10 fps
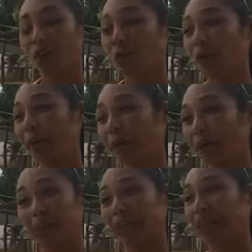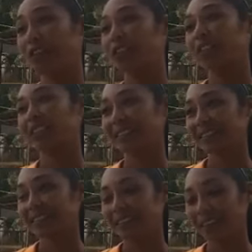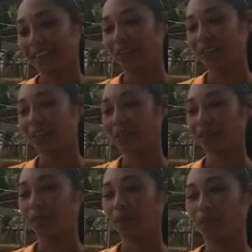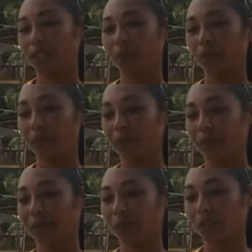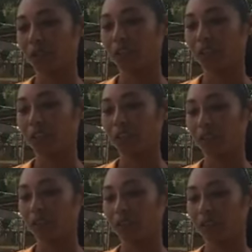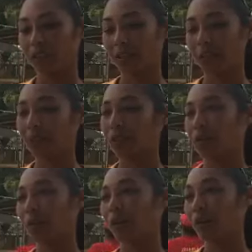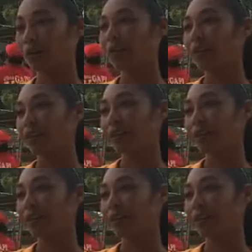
Oh, no, I'm here to stay. Actually, what I'm doing, we are launching a campaign tomorrow.